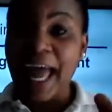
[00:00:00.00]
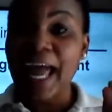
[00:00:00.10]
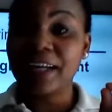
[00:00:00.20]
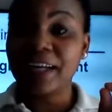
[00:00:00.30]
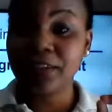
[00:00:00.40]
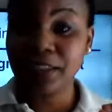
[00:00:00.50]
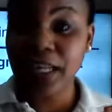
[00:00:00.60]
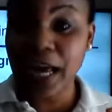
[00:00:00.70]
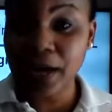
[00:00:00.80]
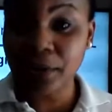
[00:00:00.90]

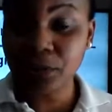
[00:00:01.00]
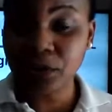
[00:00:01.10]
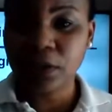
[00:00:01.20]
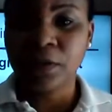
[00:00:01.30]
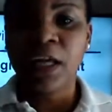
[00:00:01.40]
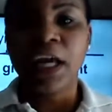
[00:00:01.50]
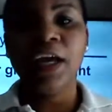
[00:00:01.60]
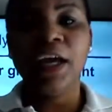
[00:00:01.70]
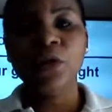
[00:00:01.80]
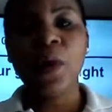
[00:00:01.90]
Except
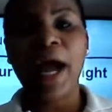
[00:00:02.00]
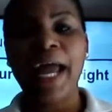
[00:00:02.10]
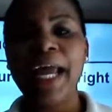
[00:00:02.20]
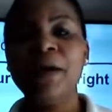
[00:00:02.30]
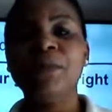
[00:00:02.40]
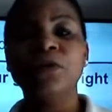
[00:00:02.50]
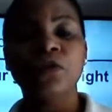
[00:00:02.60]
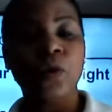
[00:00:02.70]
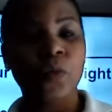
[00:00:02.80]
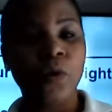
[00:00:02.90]
if you are able
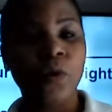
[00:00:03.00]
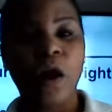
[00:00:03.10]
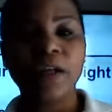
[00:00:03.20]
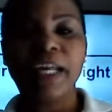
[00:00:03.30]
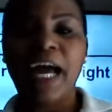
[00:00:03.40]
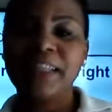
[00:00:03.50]
to work online,